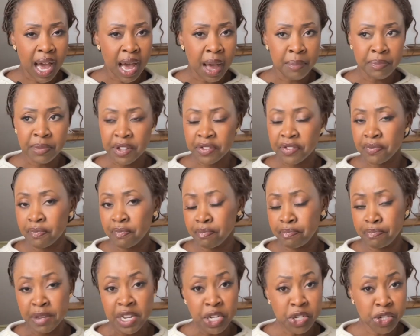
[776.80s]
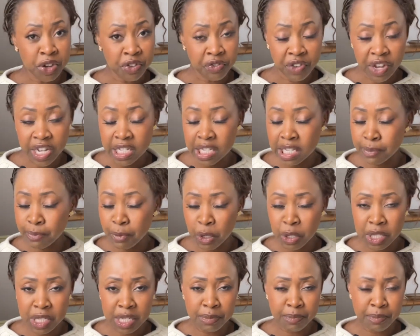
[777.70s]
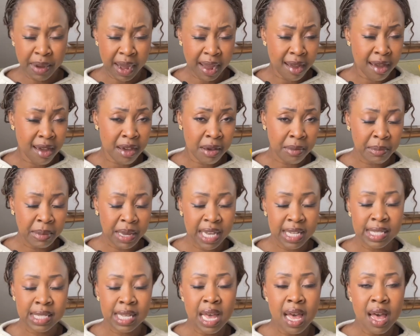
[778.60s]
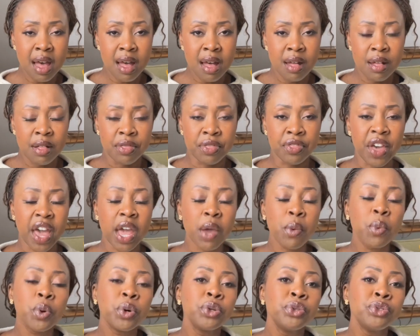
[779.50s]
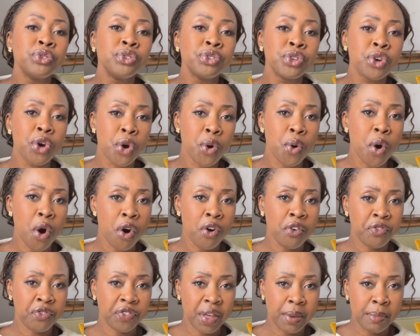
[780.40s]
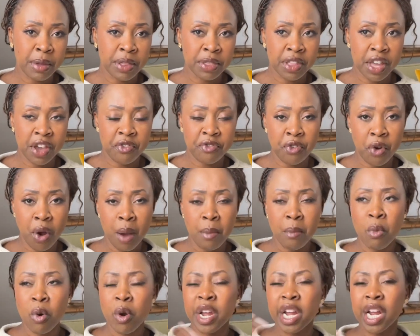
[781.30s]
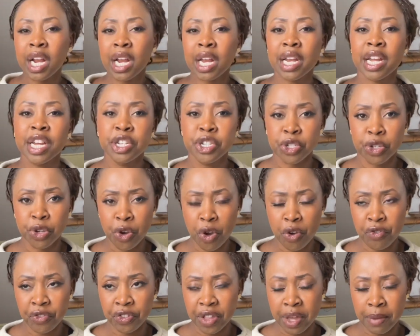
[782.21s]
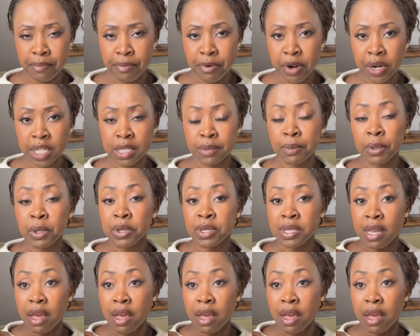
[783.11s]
they've been to events sponsored by Hermes. They will know of them and therefore are more inclined to go for their products because